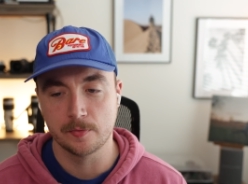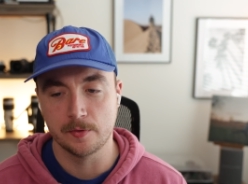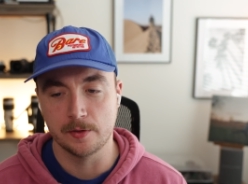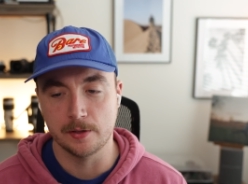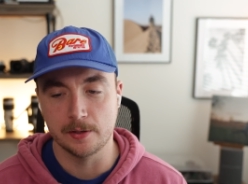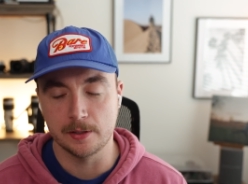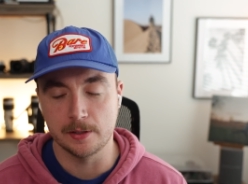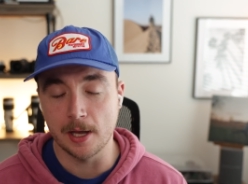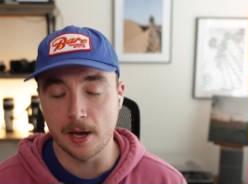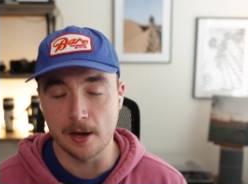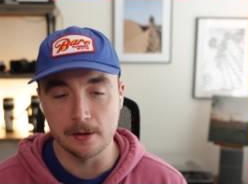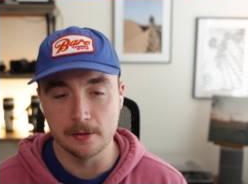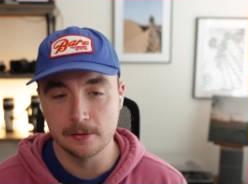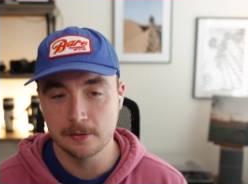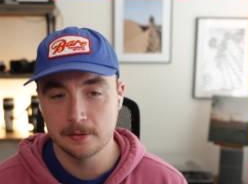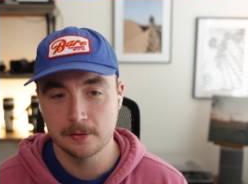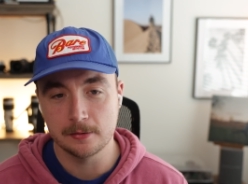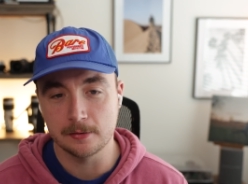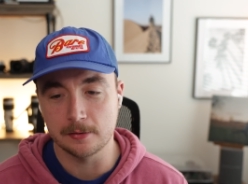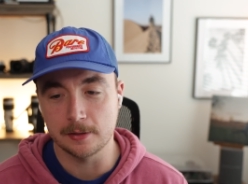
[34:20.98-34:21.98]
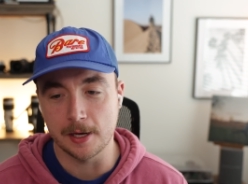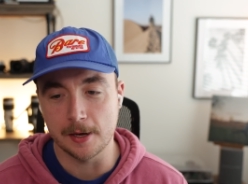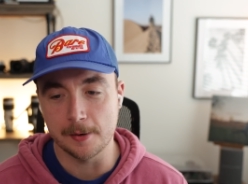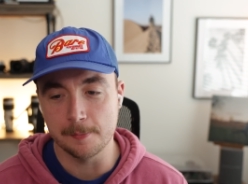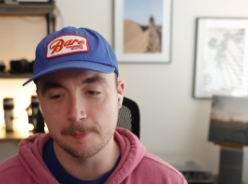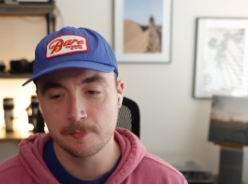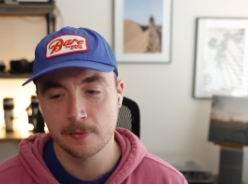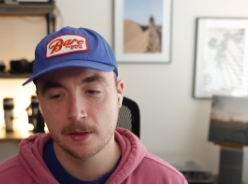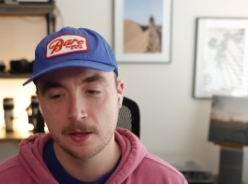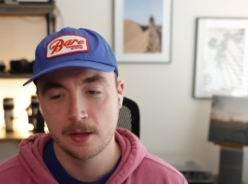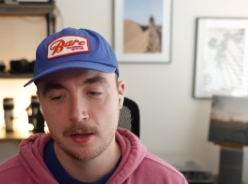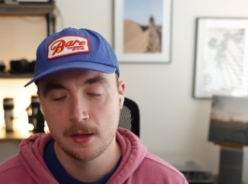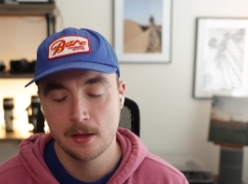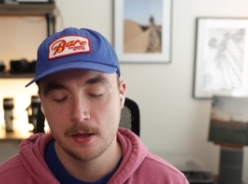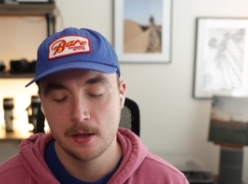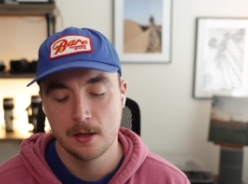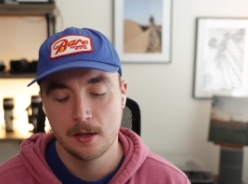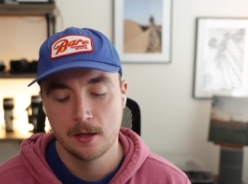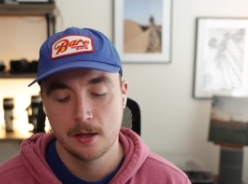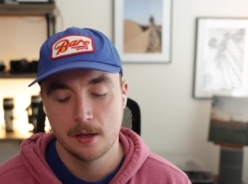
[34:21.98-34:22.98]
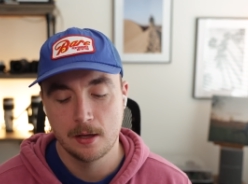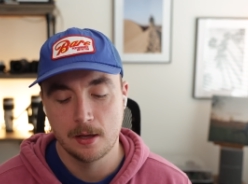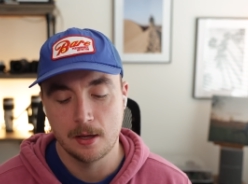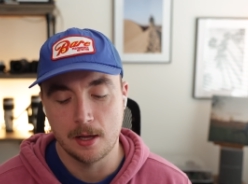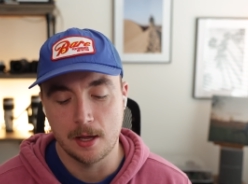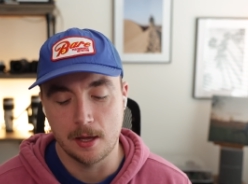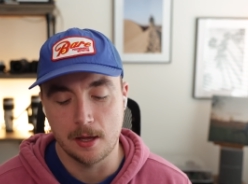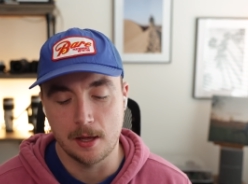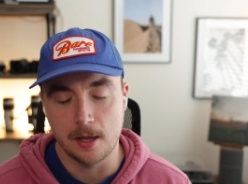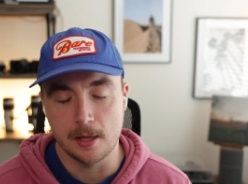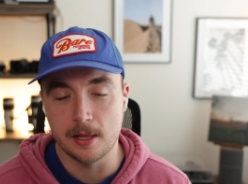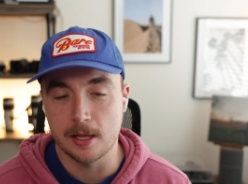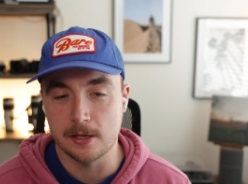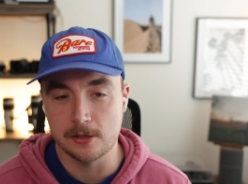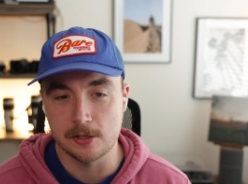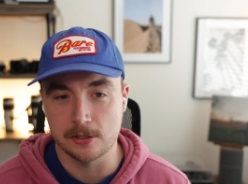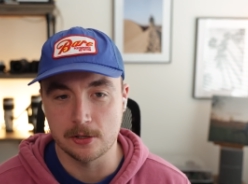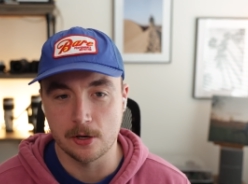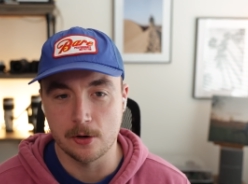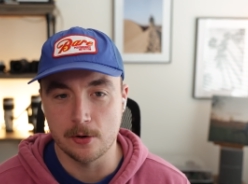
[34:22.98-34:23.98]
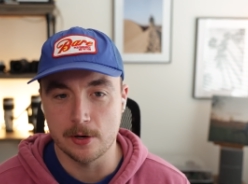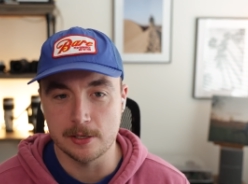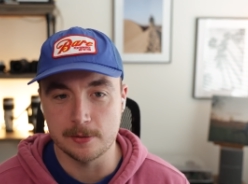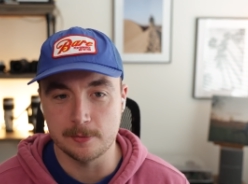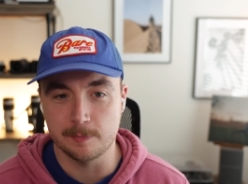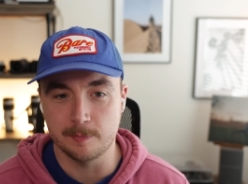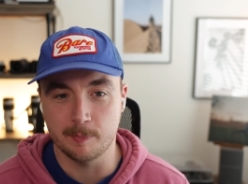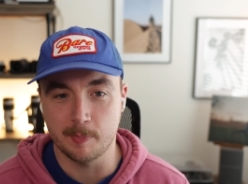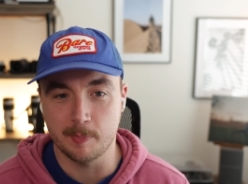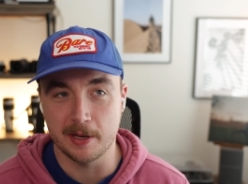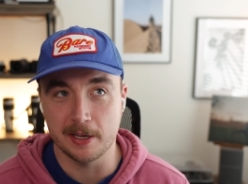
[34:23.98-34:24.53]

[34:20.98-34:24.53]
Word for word: Yeah, yeah. And then just always being